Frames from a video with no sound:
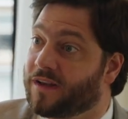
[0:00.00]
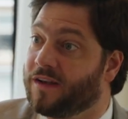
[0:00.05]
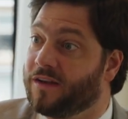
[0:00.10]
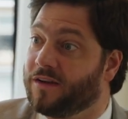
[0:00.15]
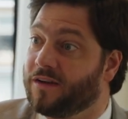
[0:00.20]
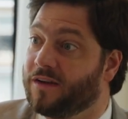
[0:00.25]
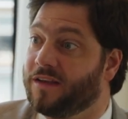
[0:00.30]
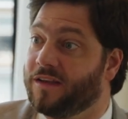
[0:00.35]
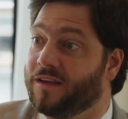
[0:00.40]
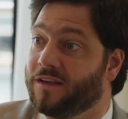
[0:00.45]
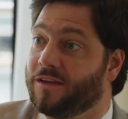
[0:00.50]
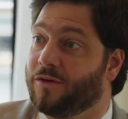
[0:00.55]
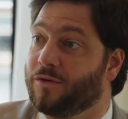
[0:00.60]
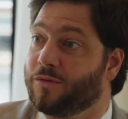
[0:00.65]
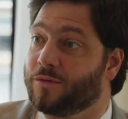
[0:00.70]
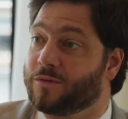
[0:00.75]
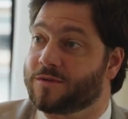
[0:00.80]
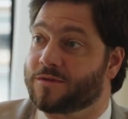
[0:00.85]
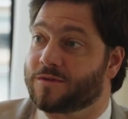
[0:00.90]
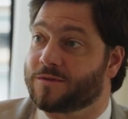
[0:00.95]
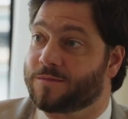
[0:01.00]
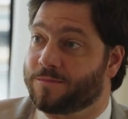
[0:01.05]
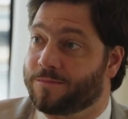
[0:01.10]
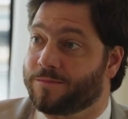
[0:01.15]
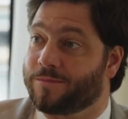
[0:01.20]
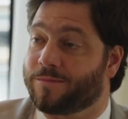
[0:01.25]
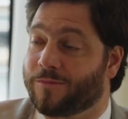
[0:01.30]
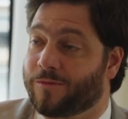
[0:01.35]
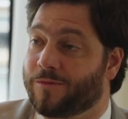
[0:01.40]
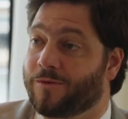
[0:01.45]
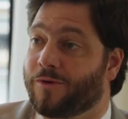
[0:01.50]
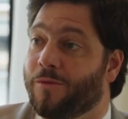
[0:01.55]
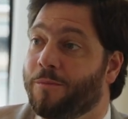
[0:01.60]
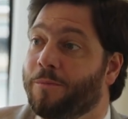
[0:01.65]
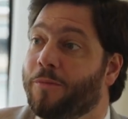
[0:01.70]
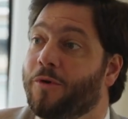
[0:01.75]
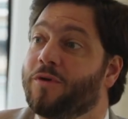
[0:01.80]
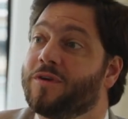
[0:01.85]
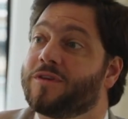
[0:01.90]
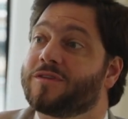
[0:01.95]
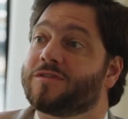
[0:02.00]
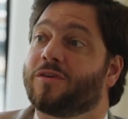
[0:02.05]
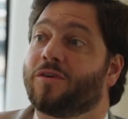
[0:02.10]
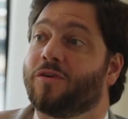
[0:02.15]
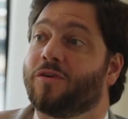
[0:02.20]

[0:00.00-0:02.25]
Clearly those components are